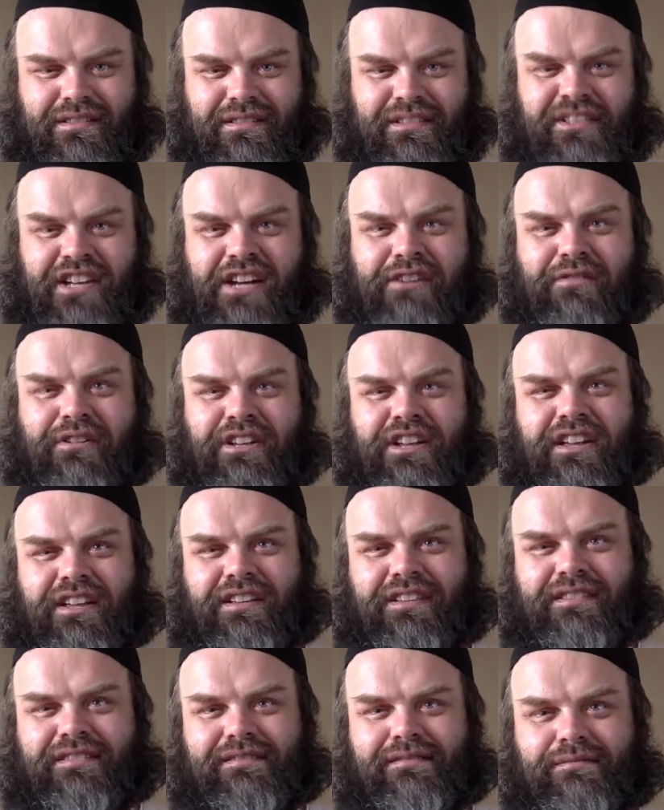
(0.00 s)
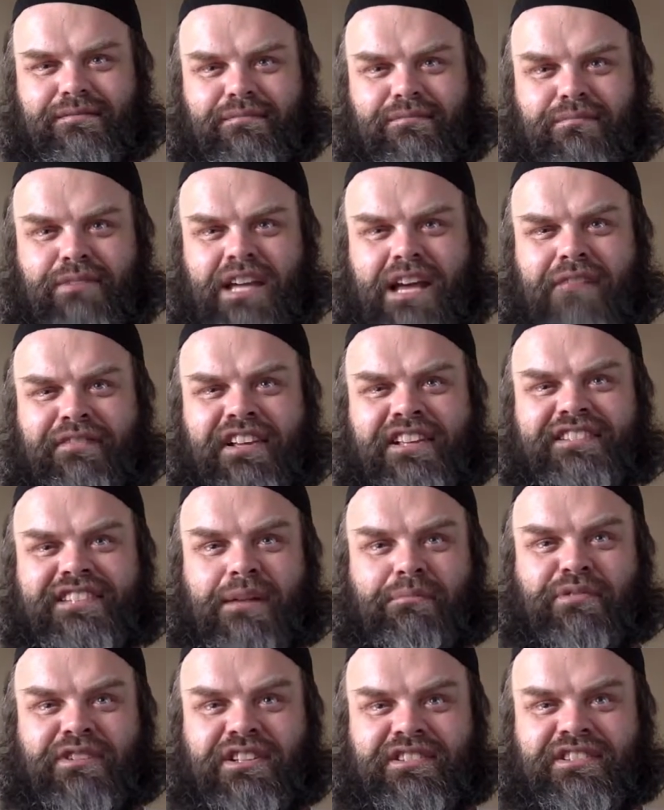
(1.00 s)
Generally. We have
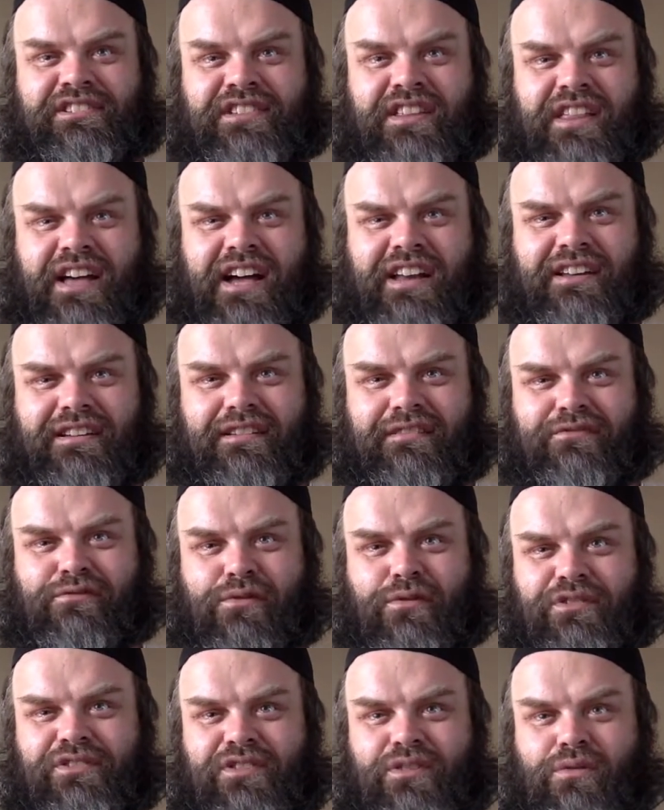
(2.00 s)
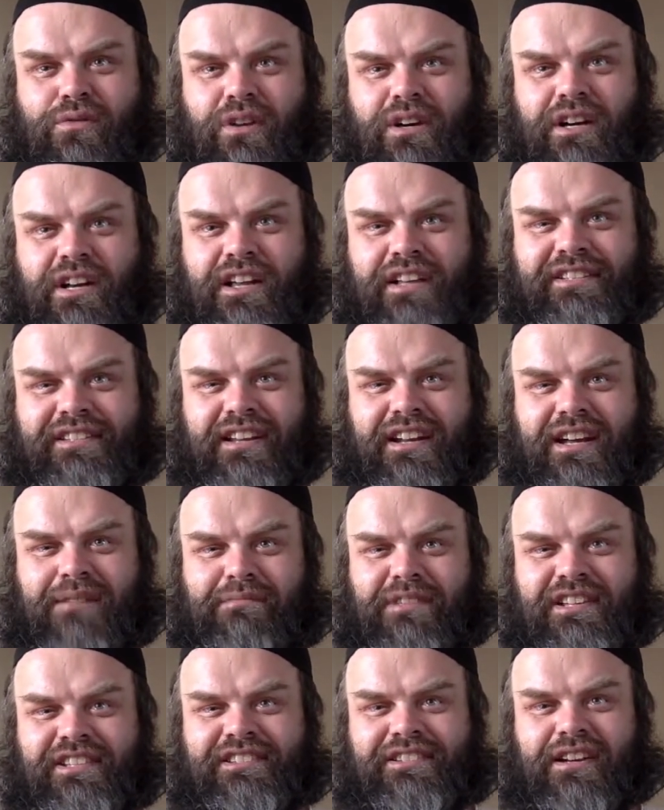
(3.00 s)
exceptions to that. Of course, Nuh alayhi
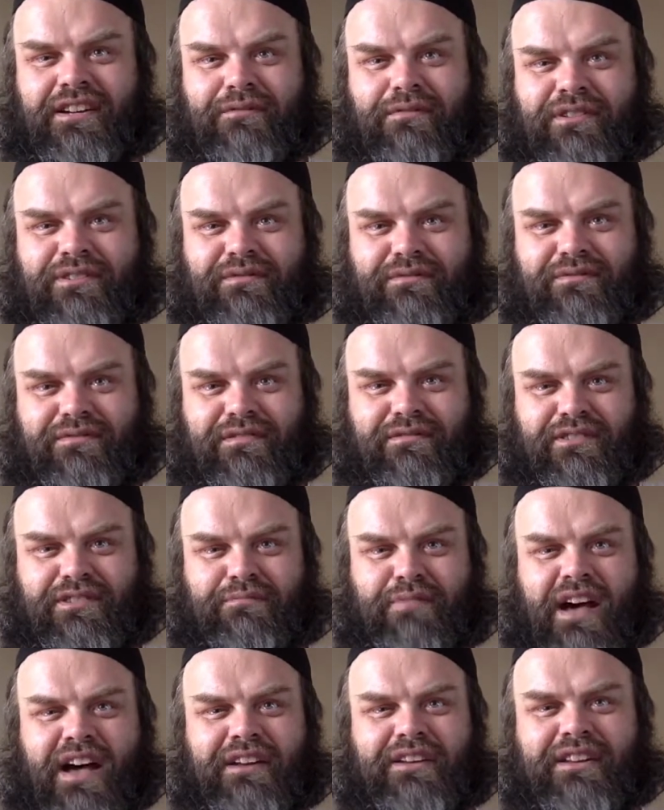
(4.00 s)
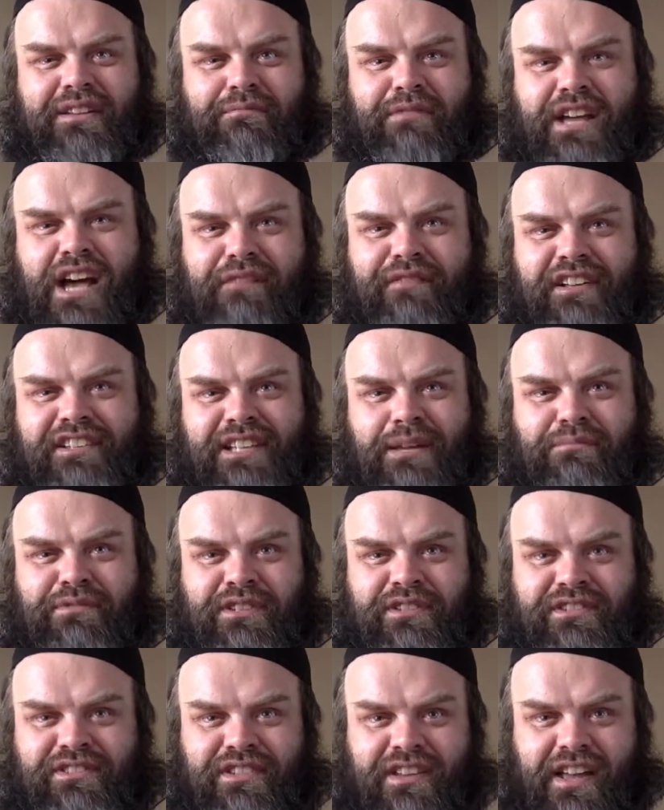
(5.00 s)
salam, his son was bad, and we have
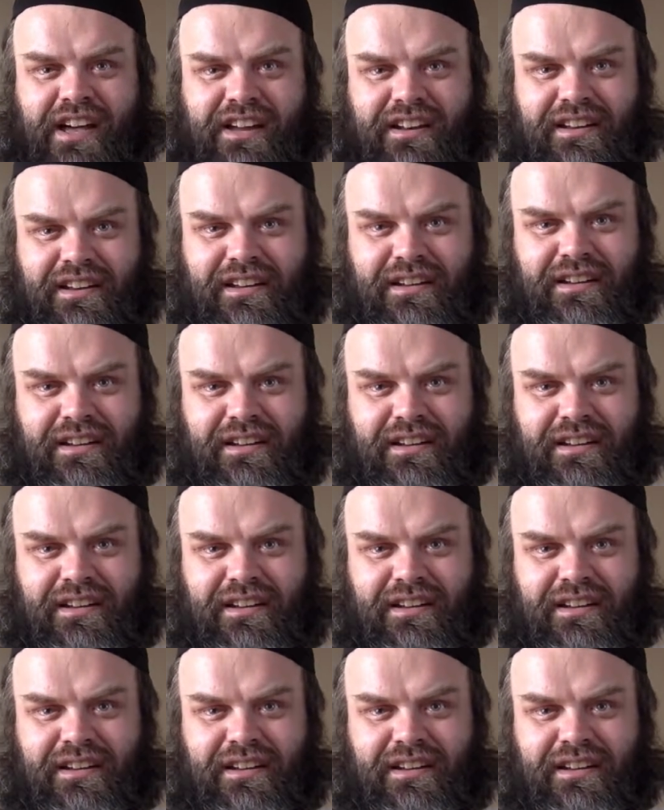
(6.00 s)
exceptions to that.